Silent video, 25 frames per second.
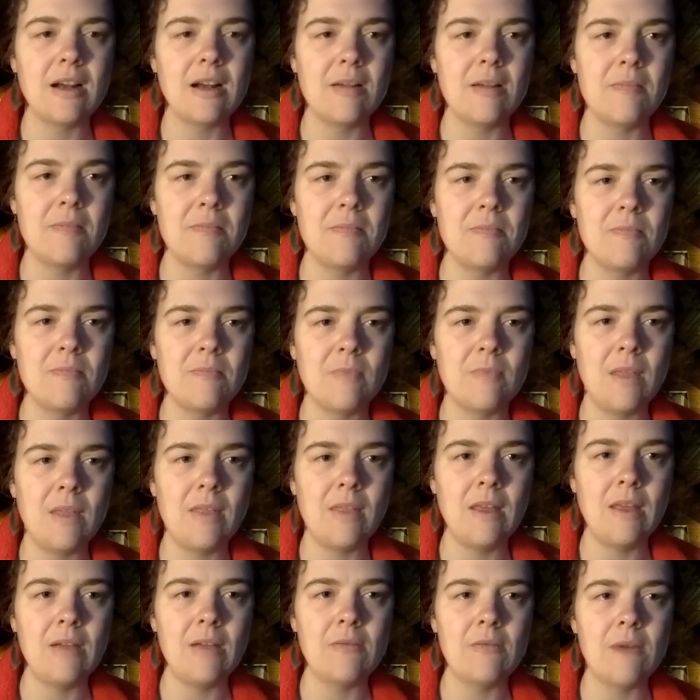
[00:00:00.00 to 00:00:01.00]
I
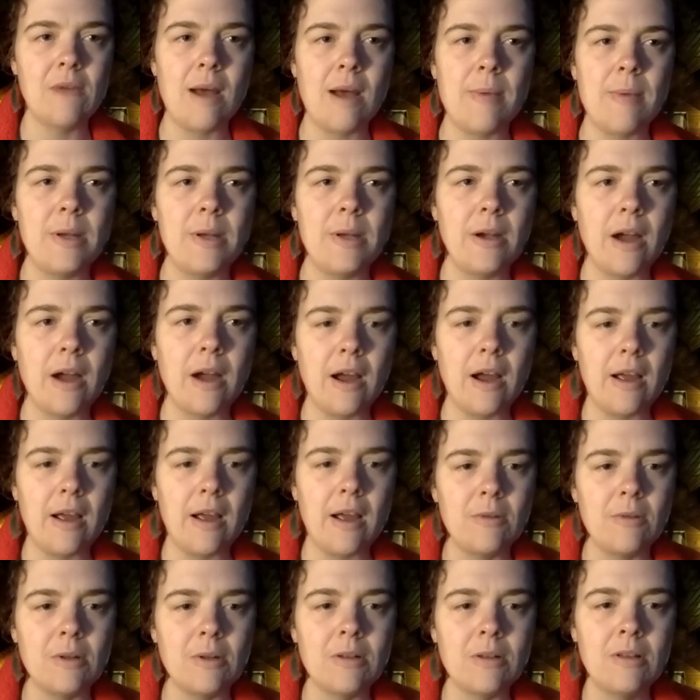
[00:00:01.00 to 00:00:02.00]
think Robin or I
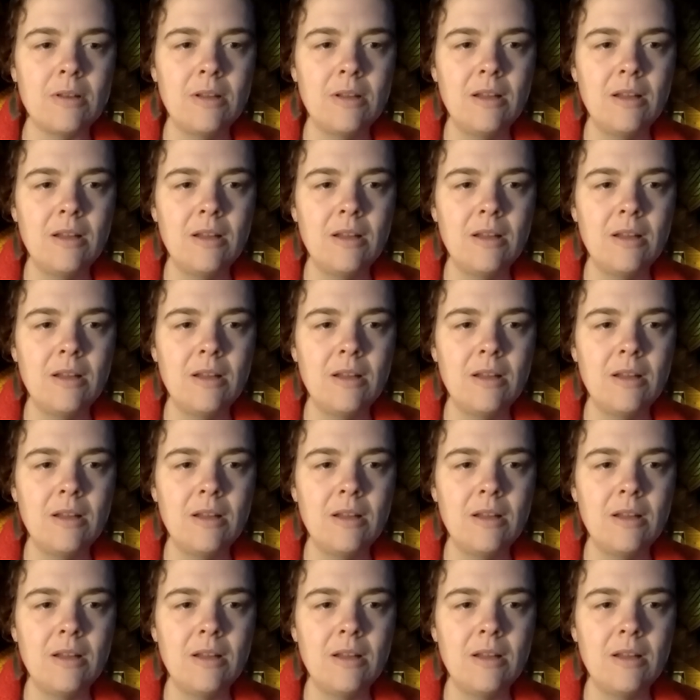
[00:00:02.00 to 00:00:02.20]
will